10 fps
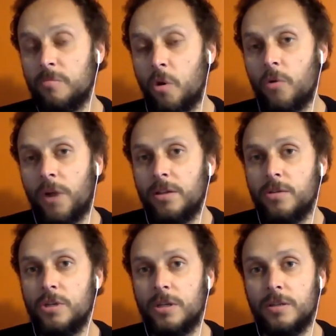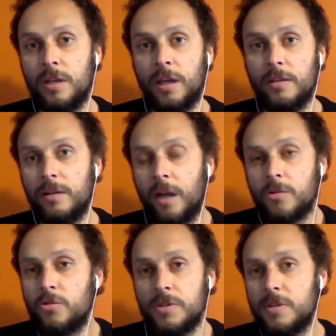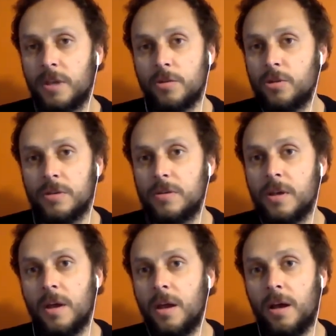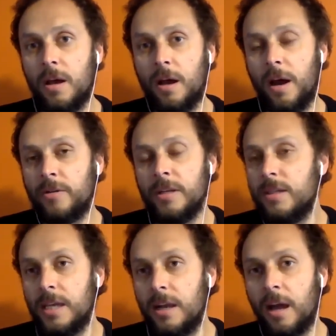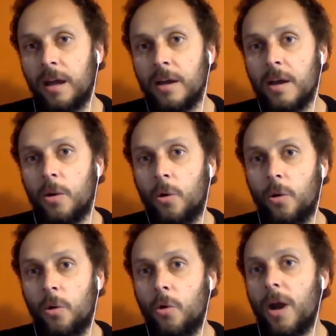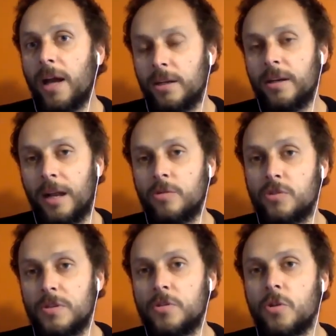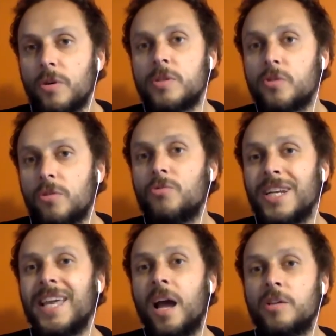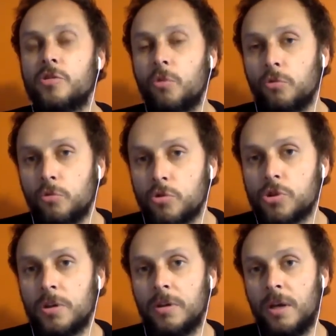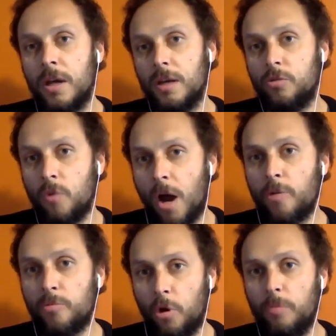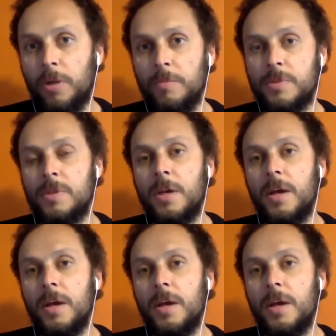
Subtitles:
more energy than countries such as Argentina or other countries. So it's not really a solution to our problems.